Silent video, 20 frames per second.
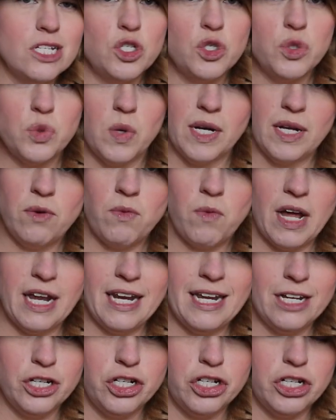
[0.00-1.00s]

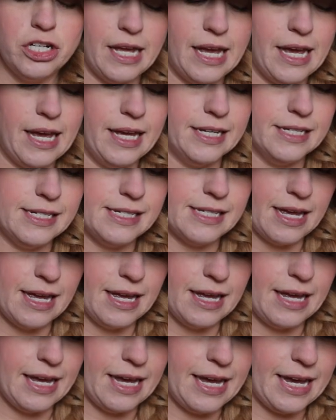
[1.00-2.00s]
21-ish days,
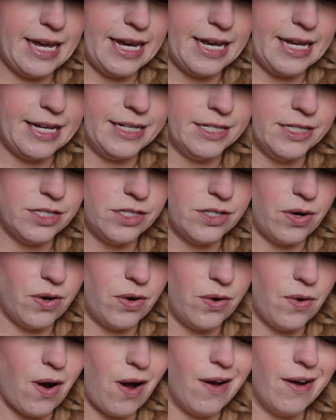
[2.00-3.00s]
and
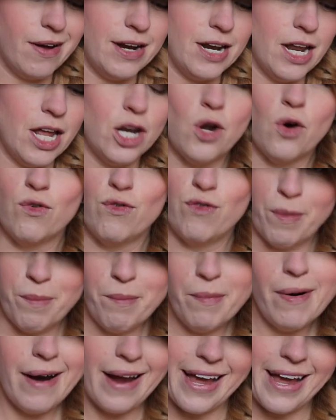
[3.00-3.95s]
so on November